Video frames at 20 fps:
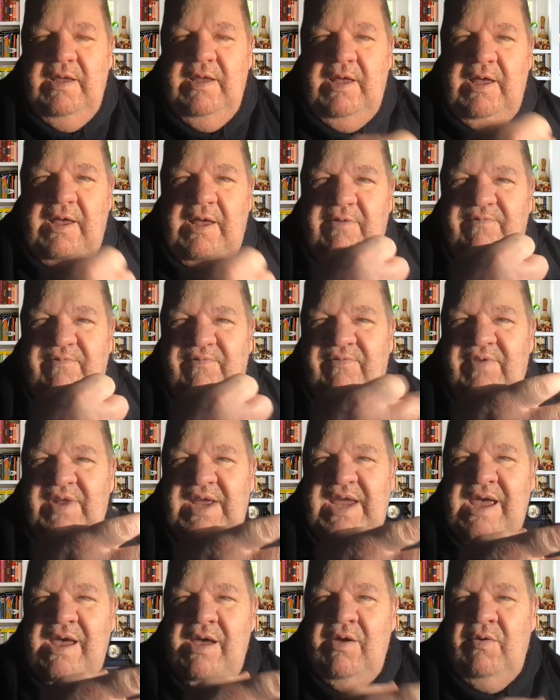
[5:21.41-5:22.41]
uh,
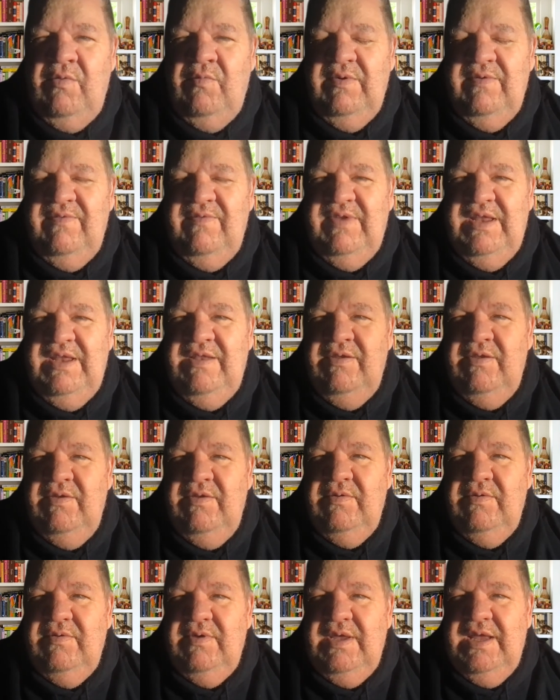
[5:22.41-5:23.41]
flower within
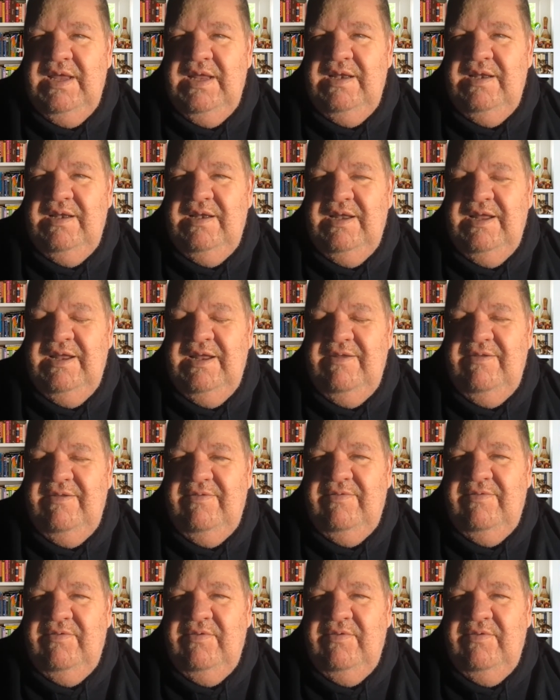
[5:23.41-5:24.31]
you and let it